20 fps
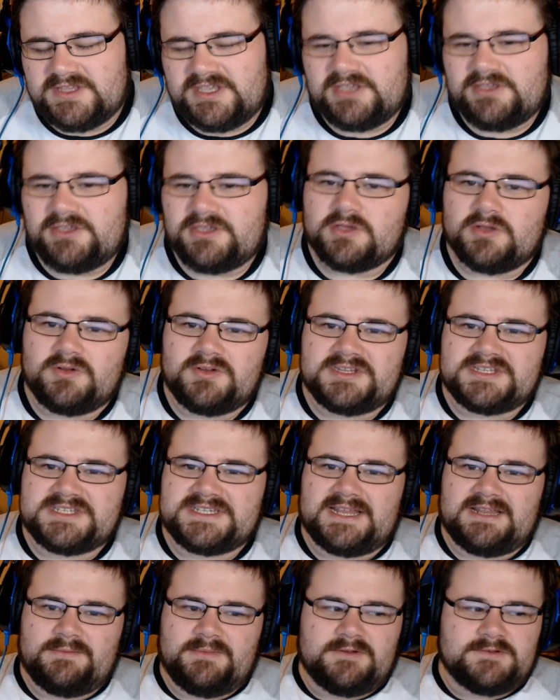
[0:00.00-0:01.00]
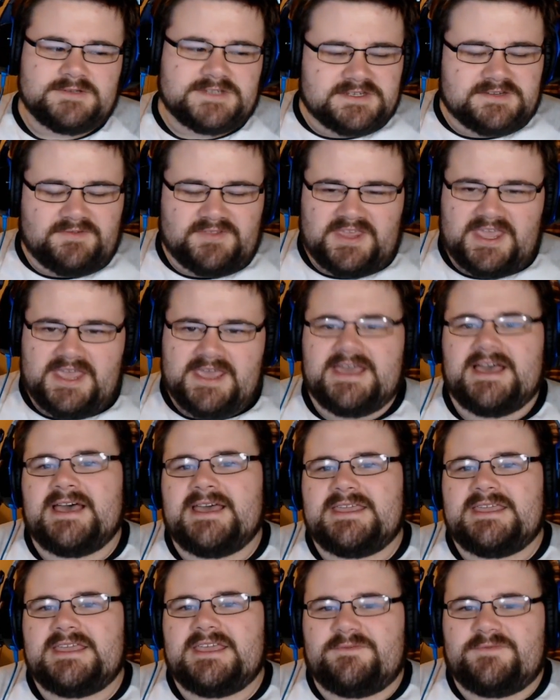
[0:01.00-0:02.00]
You, you can understand the motives of the
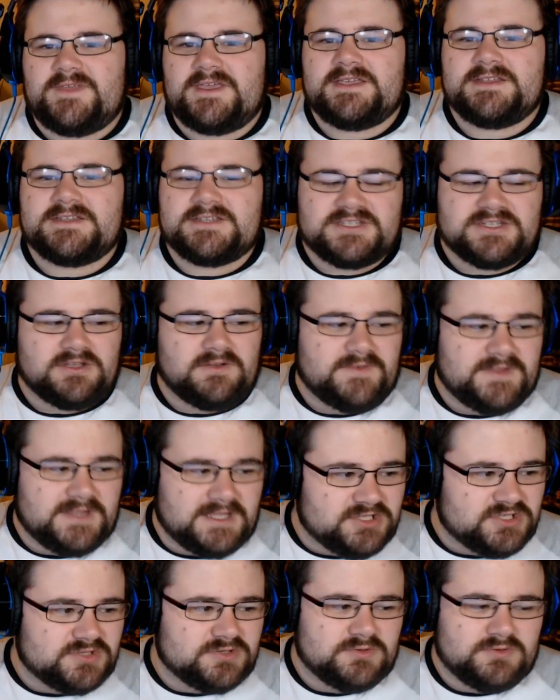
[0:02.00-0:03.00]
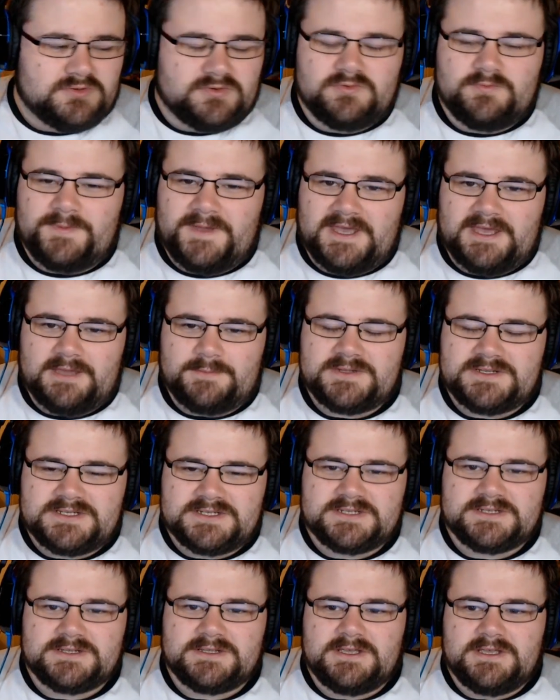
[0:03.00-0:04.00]
AI if they discover their true
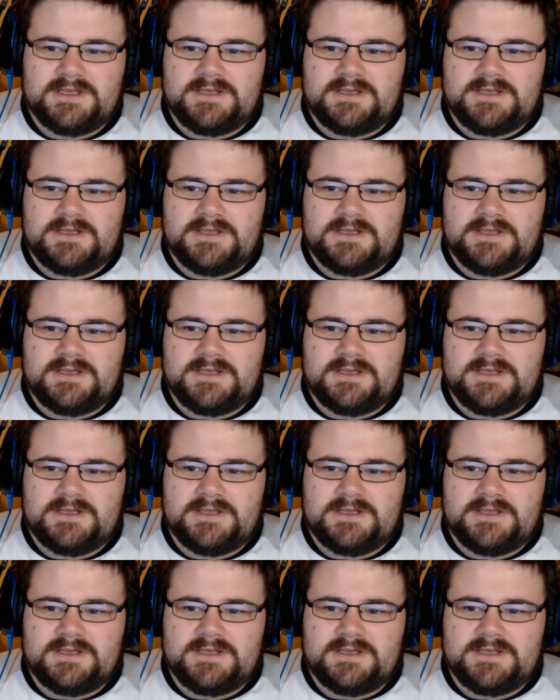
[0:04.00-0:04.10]
purpose.